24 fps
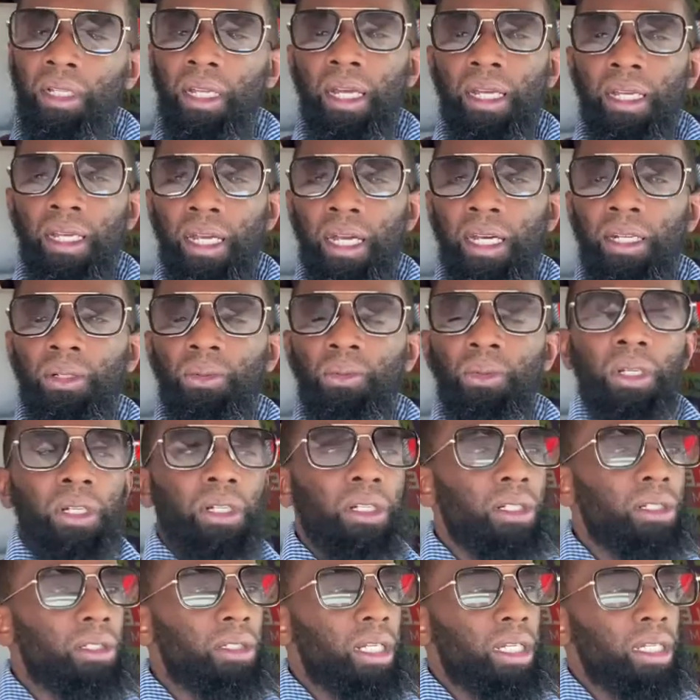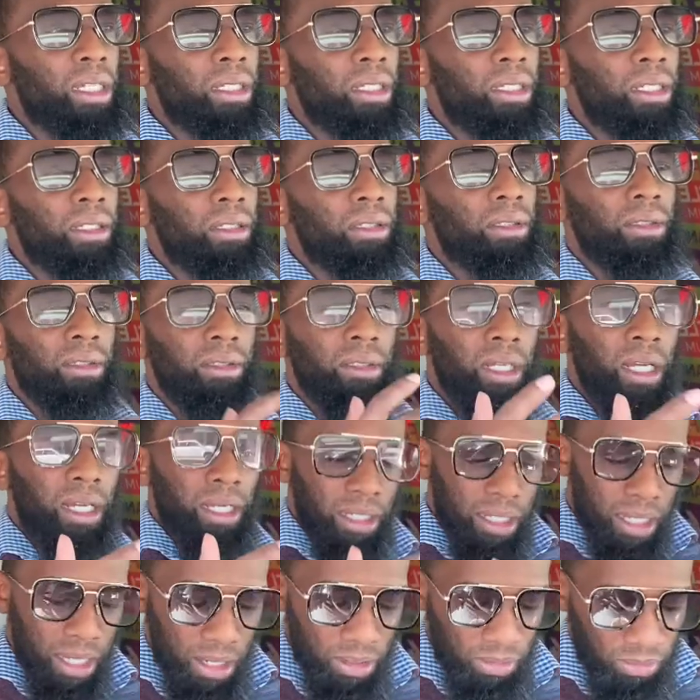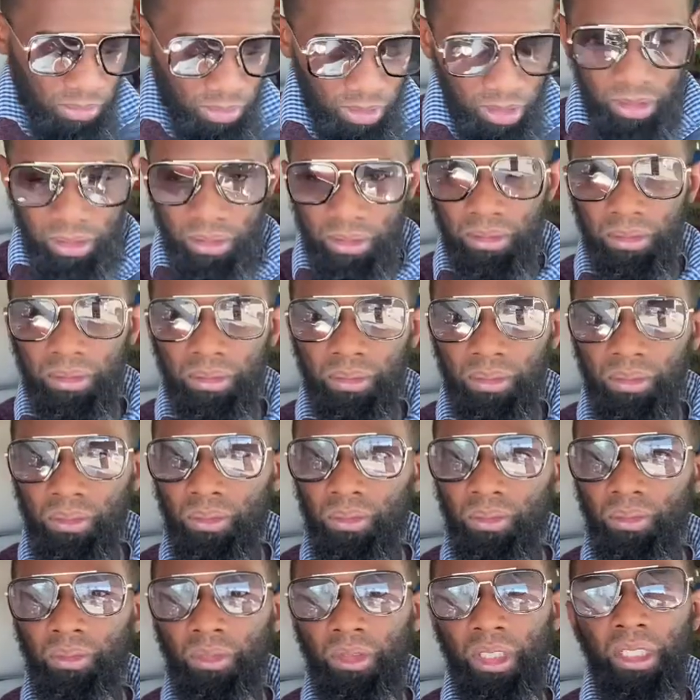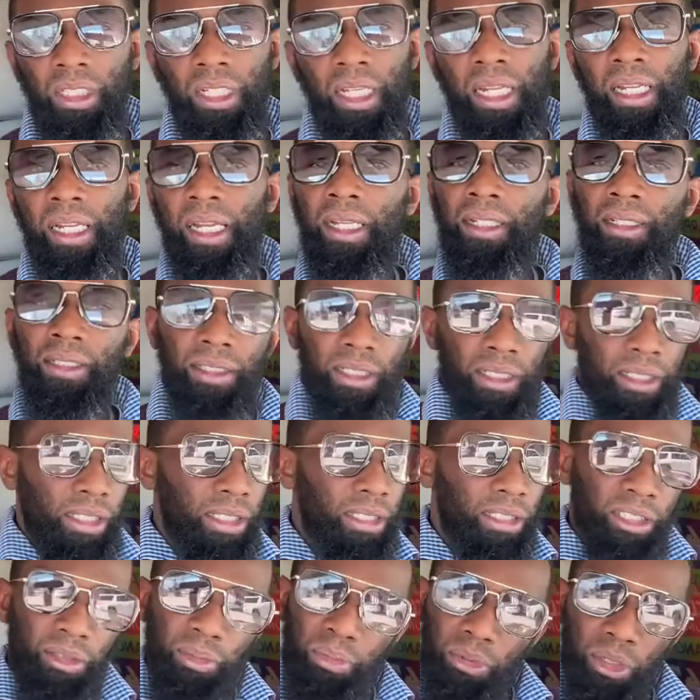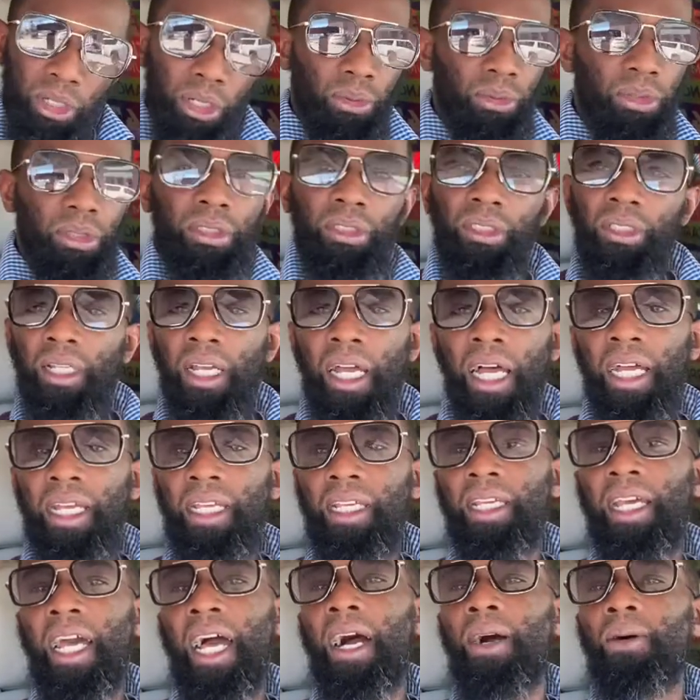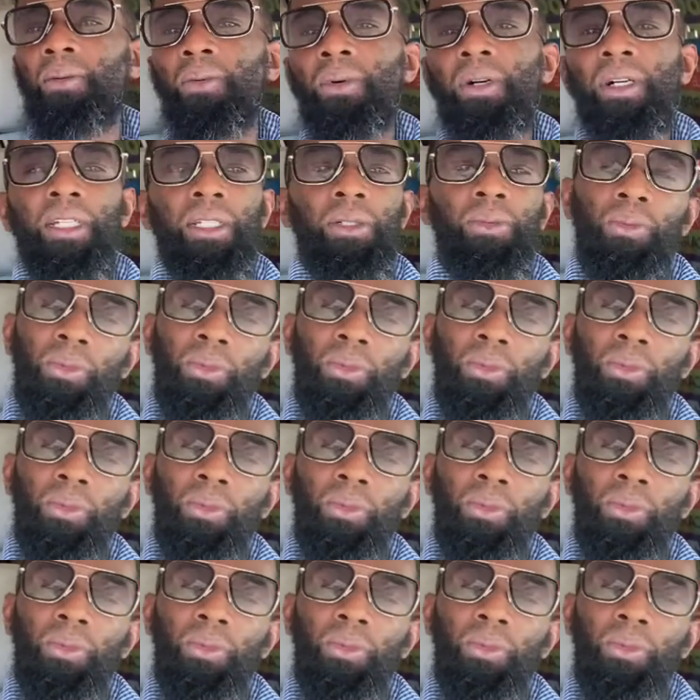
got a winner. I got one. And he's going to how he got one and